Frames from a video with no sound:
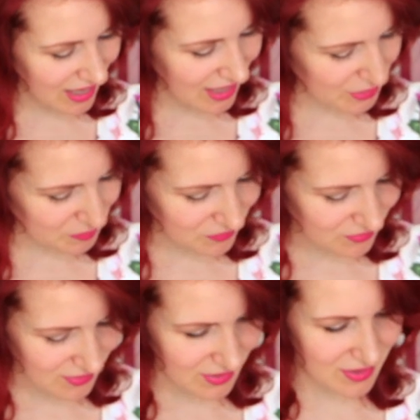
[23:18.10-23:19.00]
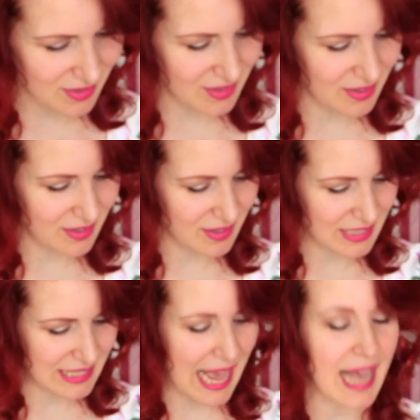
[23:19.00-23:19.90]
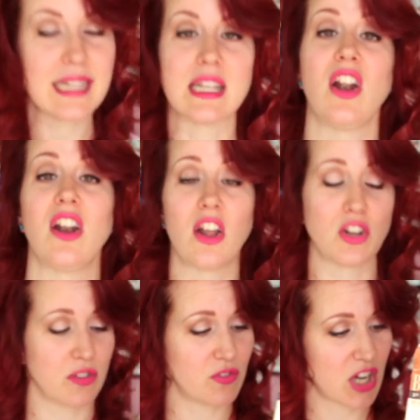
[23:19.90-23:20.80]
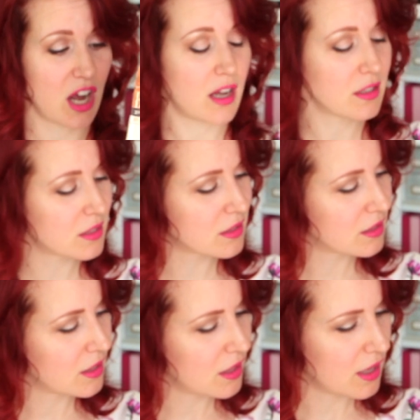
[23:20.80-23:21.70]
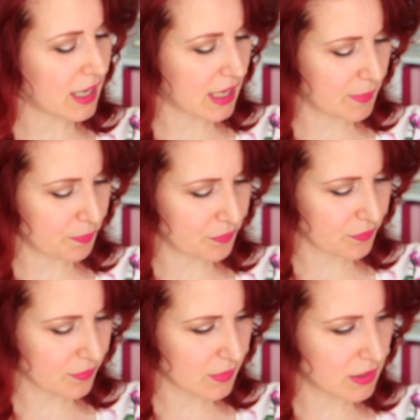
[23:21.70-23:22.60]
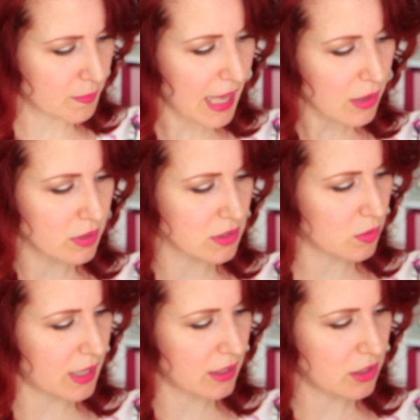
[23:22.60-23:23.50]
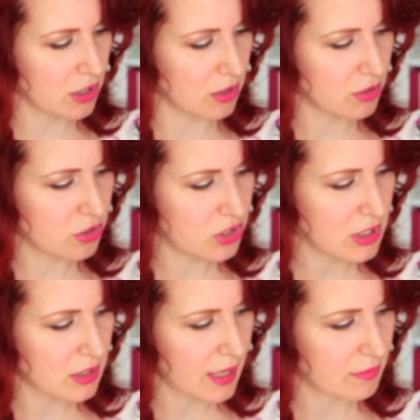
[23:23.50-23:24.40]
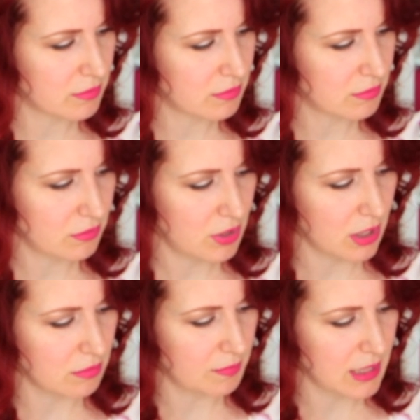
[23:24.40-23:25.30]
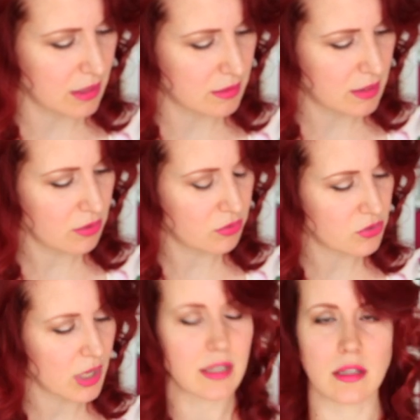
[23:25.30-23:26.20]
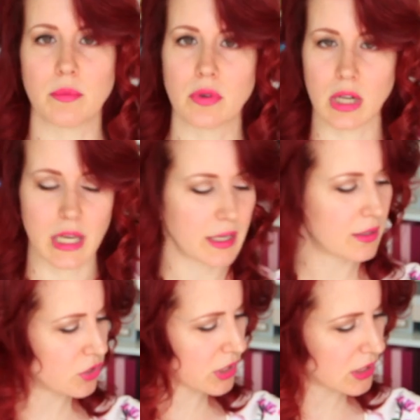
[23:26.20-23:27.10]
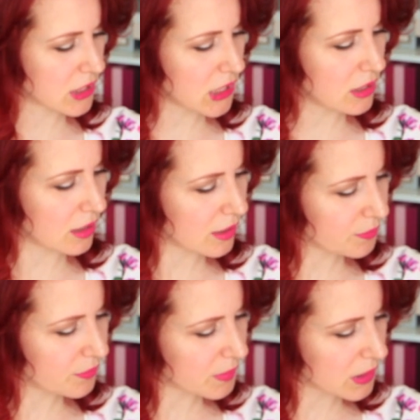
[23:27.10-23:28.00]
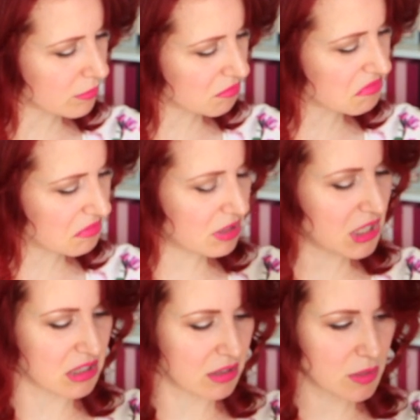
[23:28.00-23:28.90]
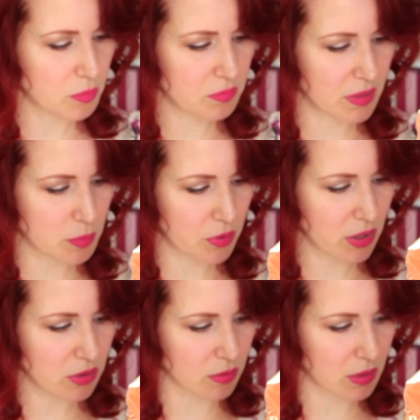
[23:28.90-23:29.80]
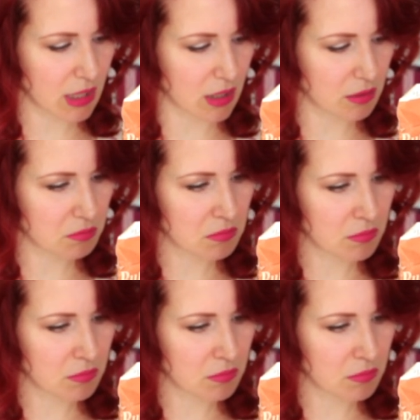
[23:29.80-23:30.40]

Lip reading: That is a lot of darts. The black one's quite cute. She's like, you know, made a see-through dress and then put like another dress underneath it. But yeah, that's pretty cool. Like that.